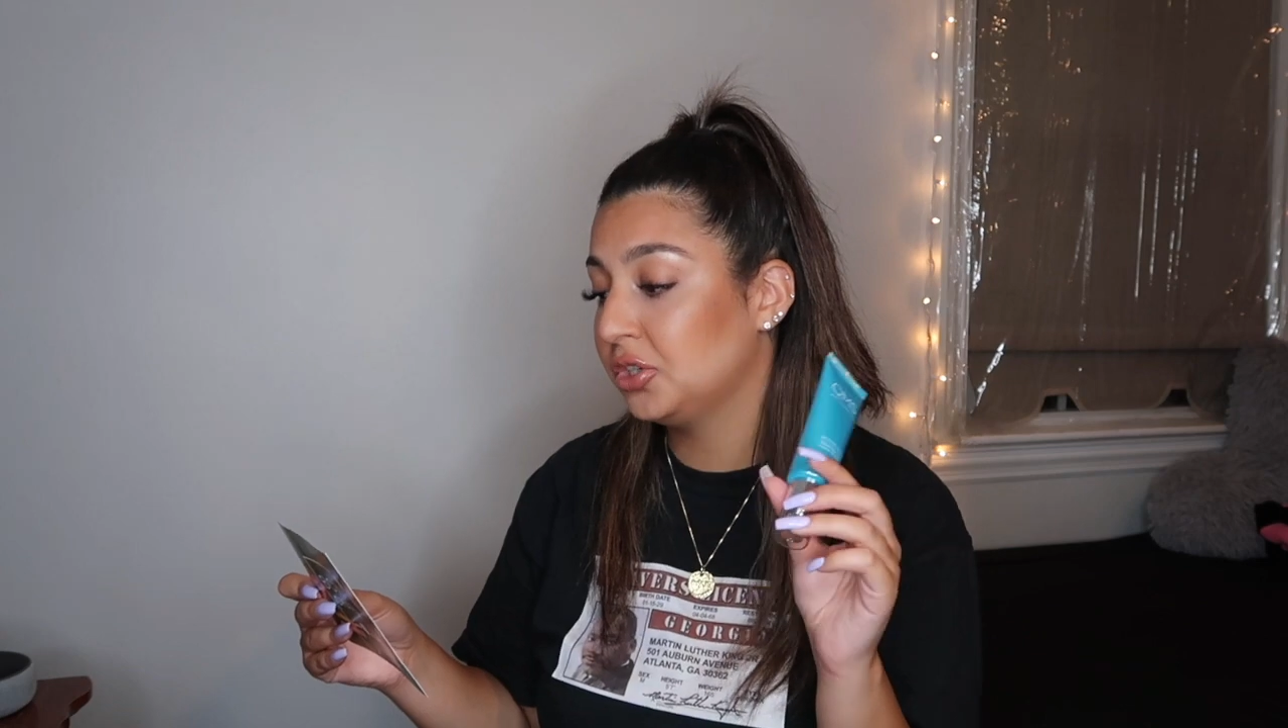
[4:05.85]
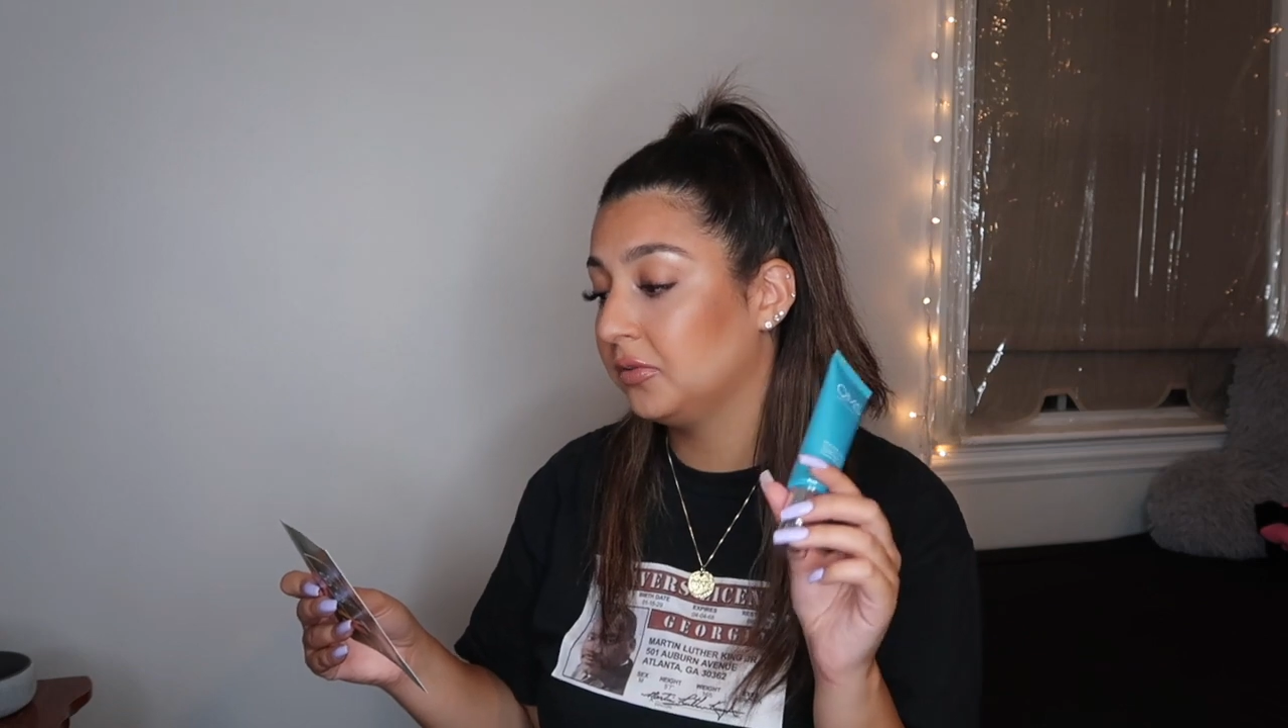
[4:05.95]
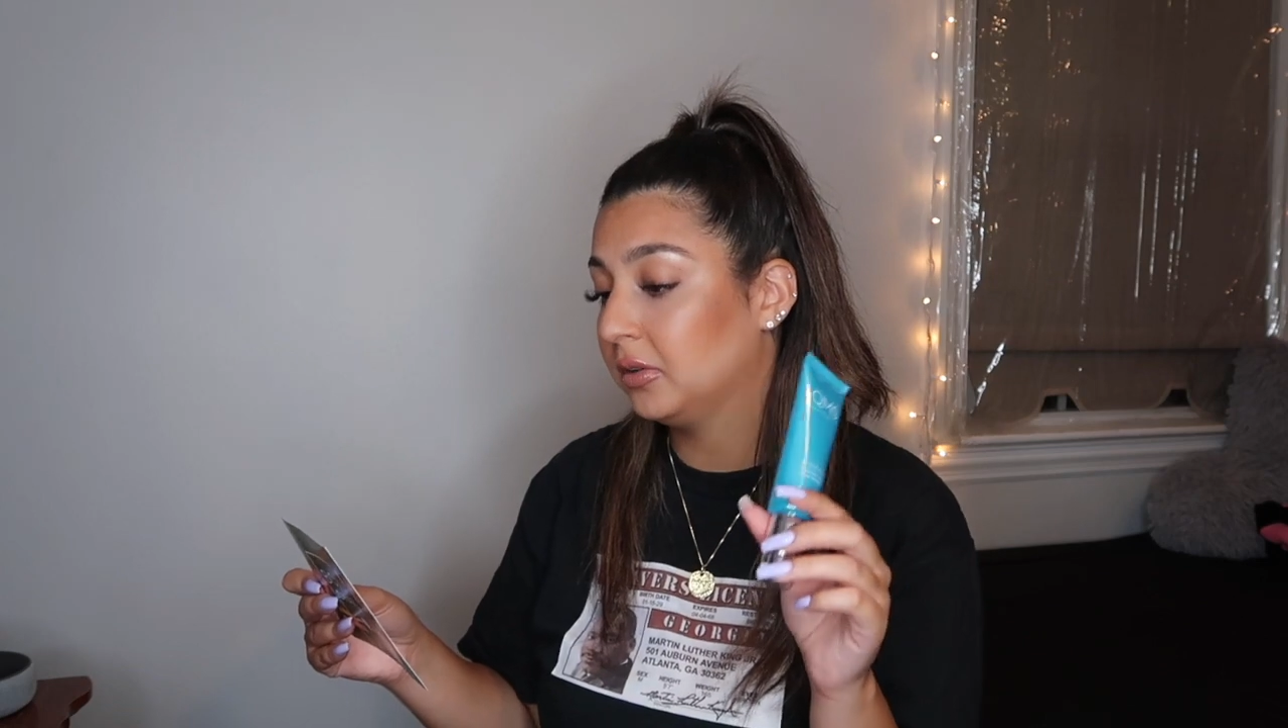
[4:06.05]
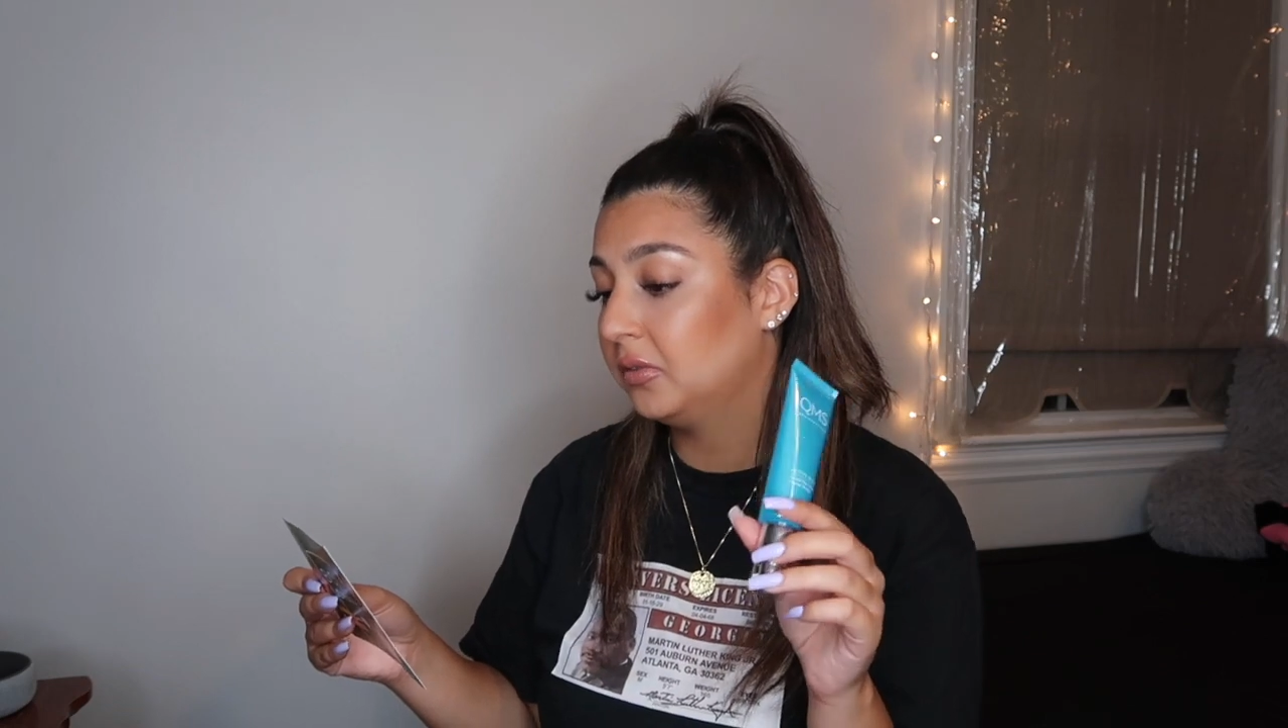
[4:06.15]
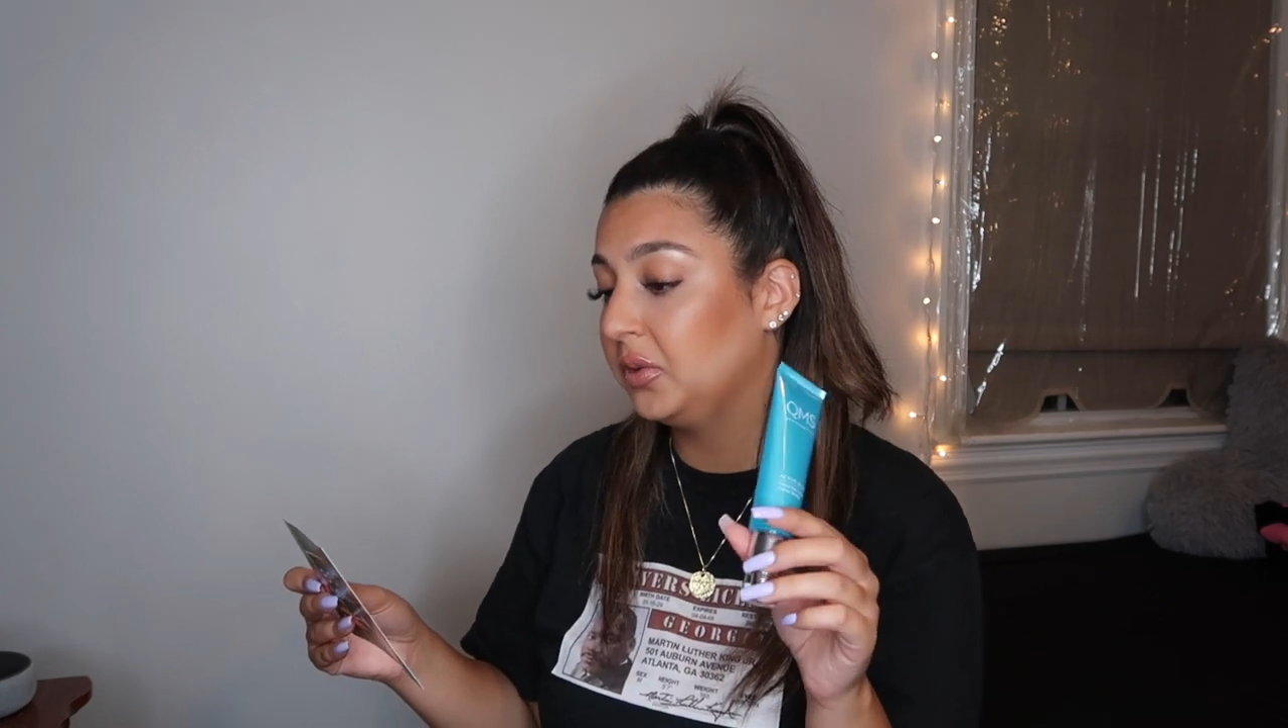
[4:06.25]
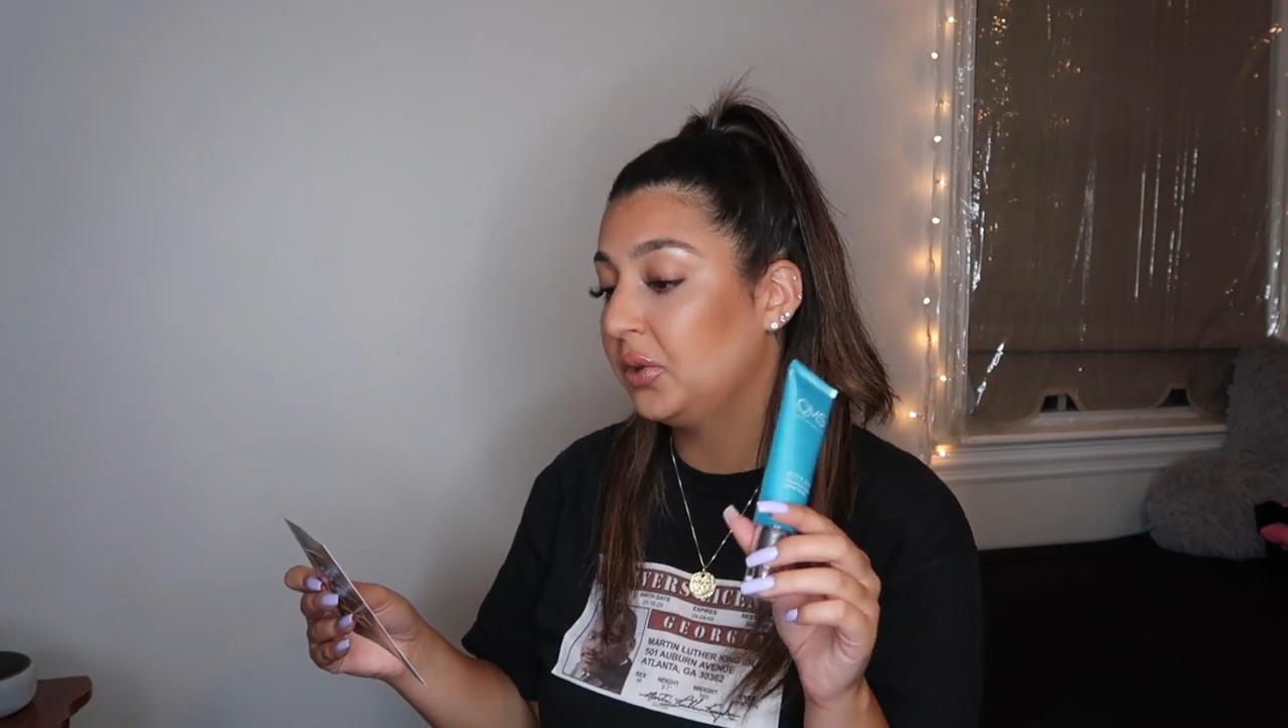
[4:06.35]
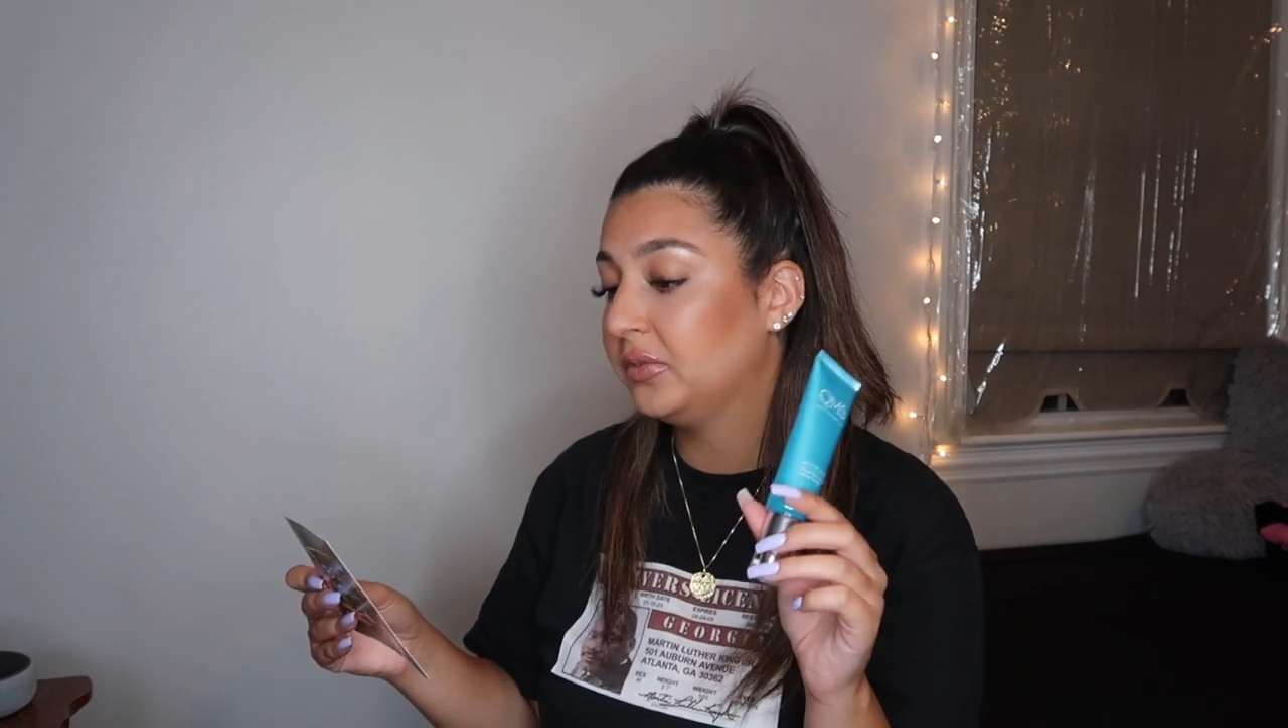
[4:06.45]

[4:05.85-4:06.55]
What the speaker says: to reveal